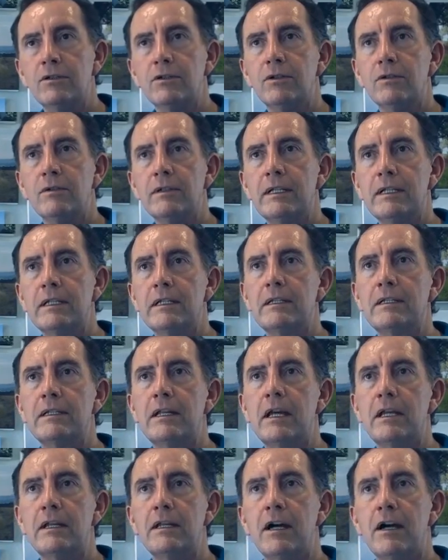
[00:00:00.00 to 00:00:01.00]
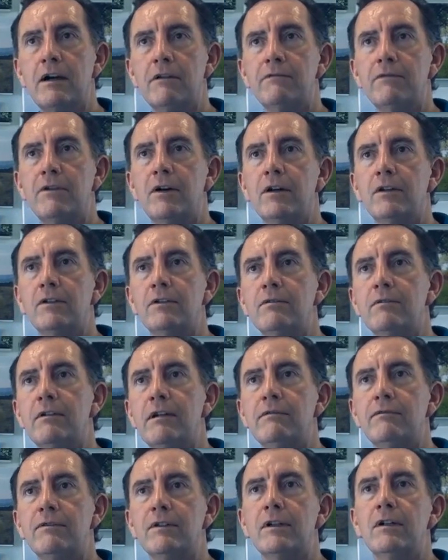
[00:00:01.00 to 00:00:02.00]
You should always understand how far you
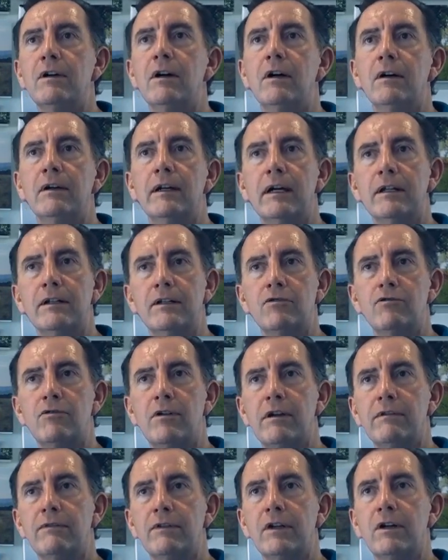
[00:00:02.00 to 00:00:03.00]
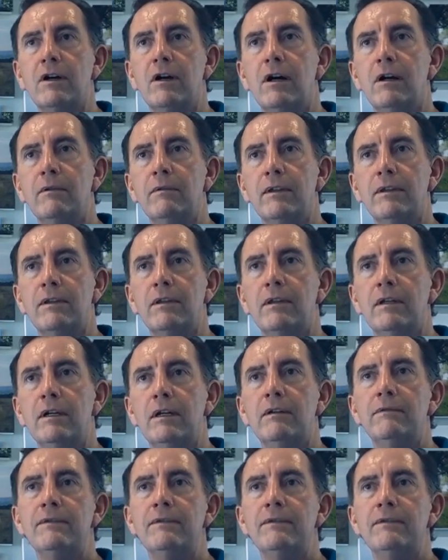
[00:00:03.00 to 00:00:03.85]
rev the car and how to drive the car with.